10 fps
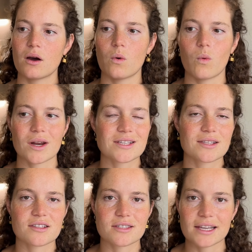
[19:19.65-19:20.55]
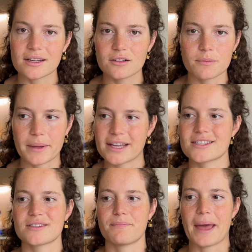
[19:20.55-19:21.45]
What is the single
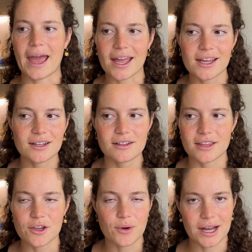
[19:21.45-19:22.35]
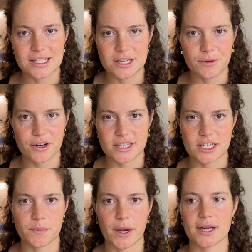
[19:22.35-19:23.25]
biggest pain that your customer is
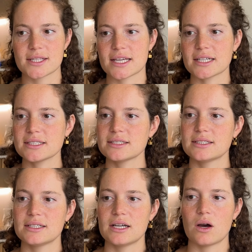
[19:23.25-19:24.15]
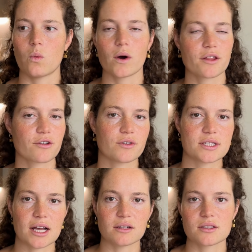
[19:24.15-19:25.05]
experiencing? What are the
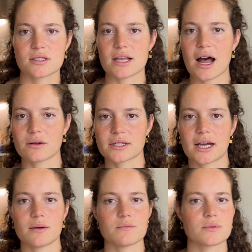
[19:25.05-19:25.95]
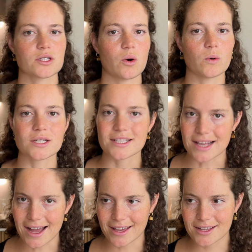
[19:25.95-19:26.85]
results, outcomes, or
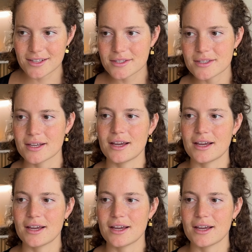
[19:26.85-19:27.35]
desires